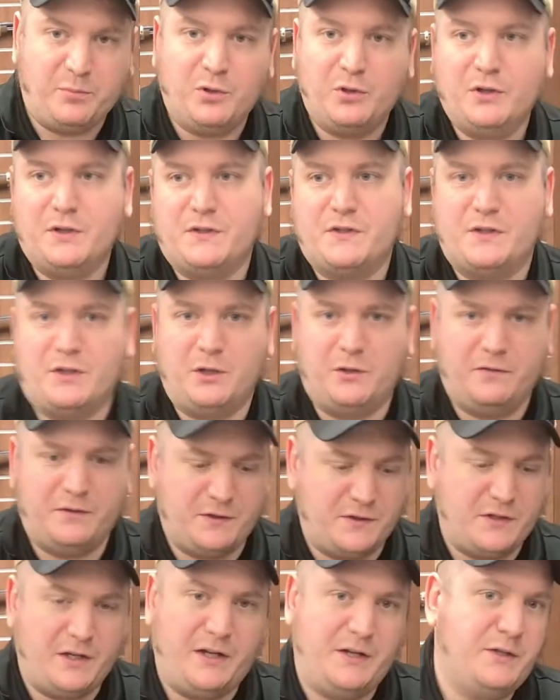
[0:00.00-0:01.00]
the pull itself
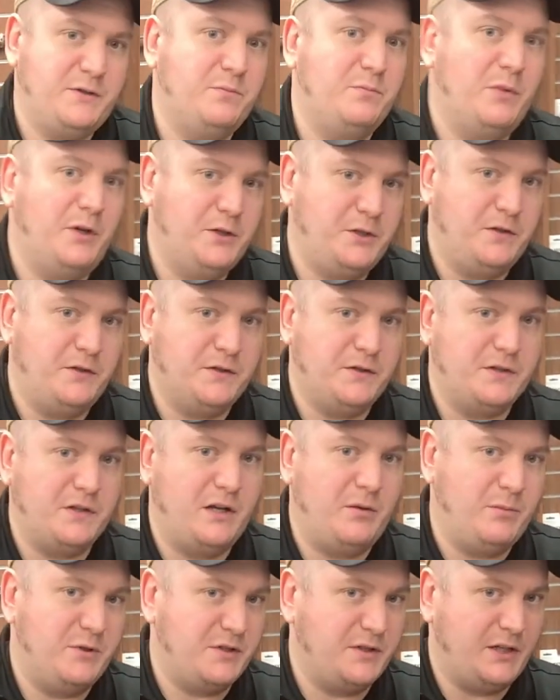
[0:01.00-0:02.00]
is not as mushy this
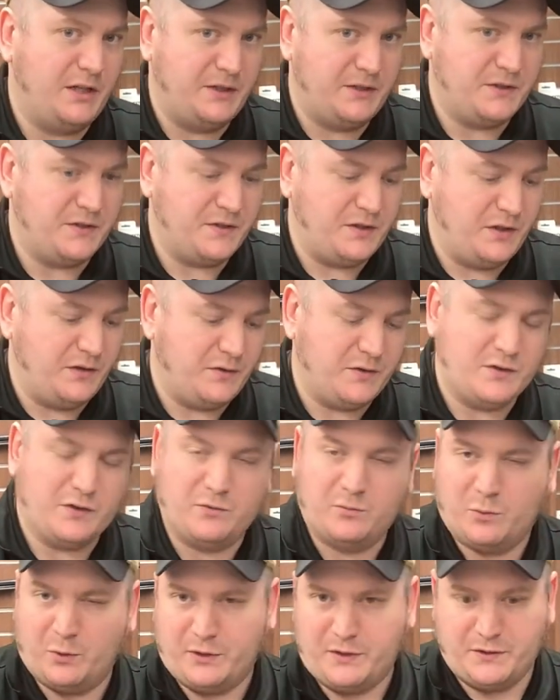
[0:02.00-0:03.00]
time, it's not as stiff, it's a
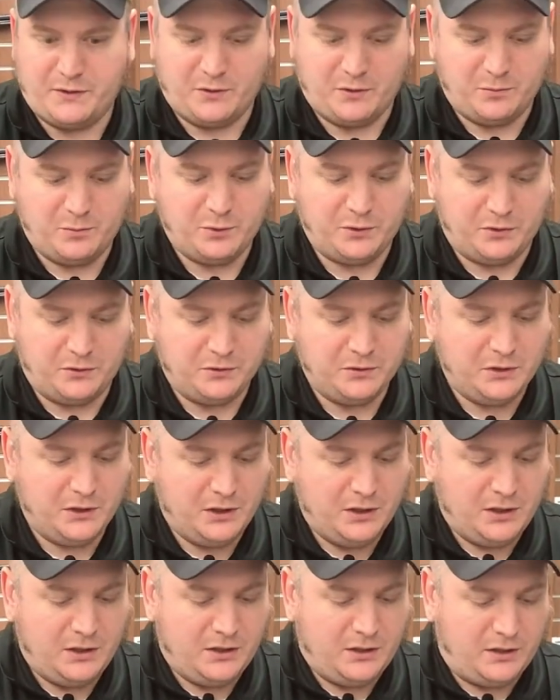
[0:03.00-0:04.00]
little more easier to pull.
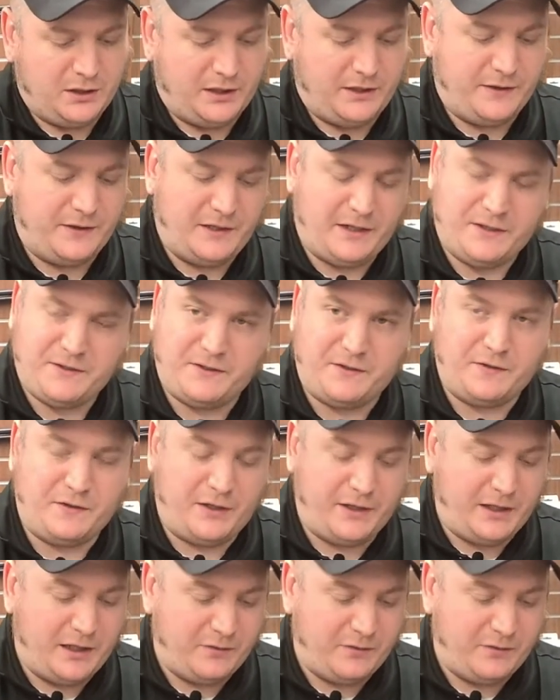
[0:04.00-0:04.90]
The next thing they